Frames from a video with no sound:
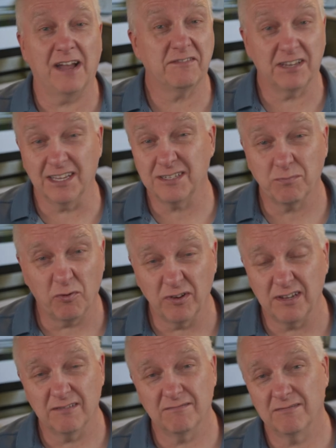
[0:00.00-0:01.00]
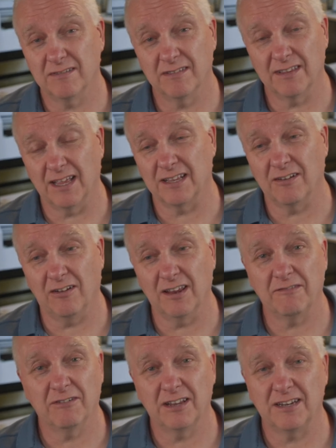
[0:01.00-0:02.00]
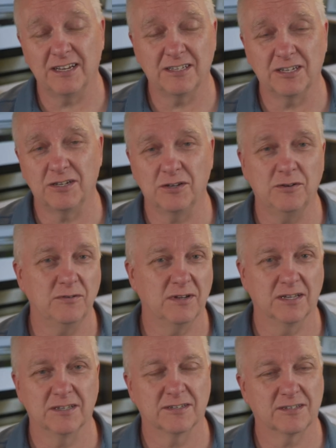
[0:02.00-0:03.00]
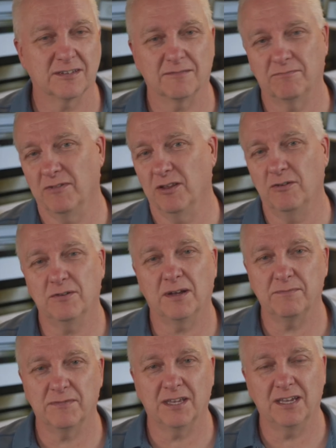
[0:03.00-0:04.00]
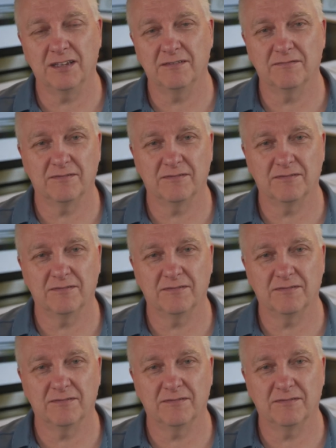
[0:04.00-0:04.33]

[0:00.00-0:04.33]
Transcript: At this point, that all I really need to do is load up the